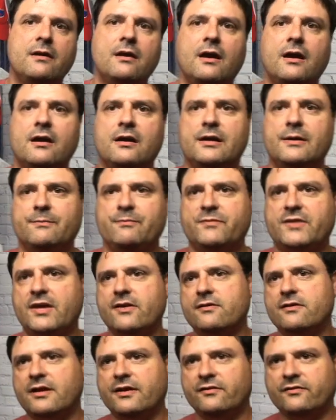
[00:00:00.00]
The
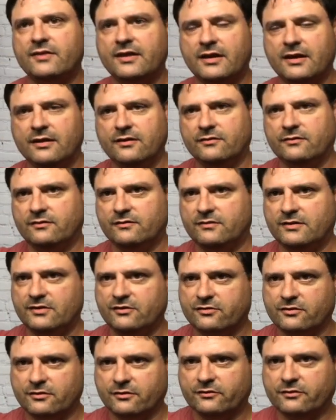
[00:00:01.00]
other nice thing is these
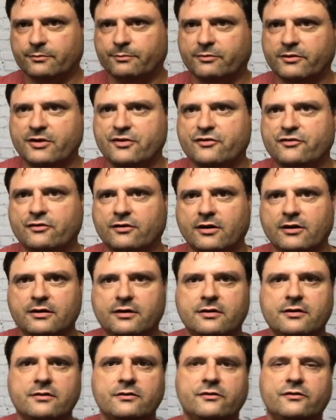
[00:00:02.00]
shirts are
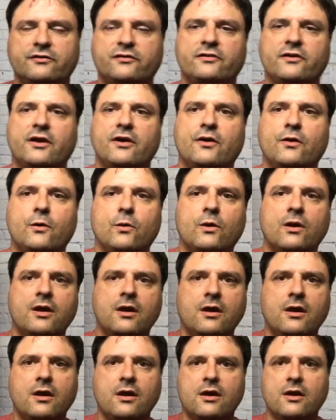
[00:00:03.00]
pre-shrunk, so
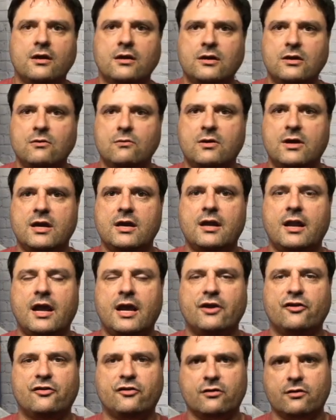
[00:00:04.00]
you get
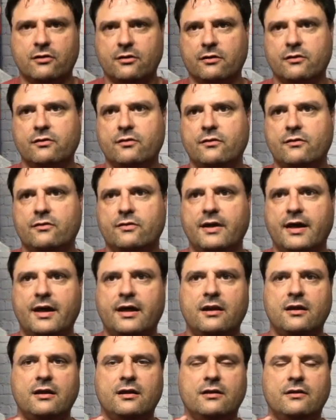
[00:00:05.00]
a shirt
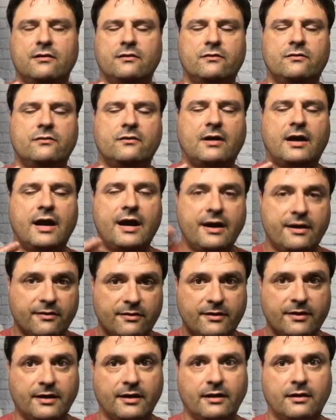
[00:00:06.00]
that is, I
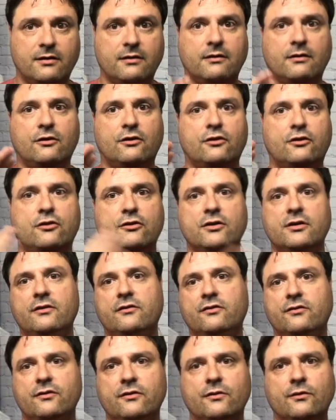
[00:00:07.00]
think, good
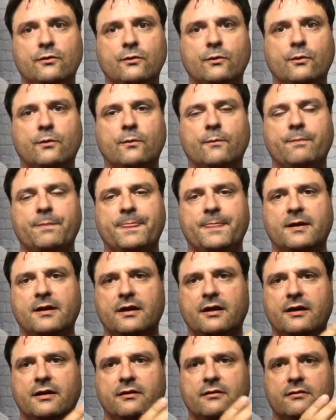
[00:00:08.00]
to
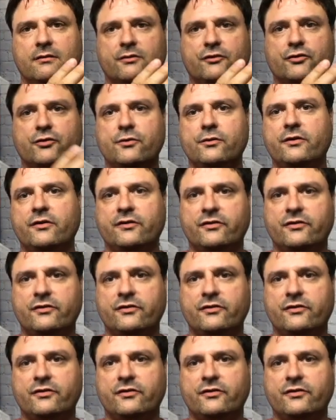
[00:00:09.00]
true to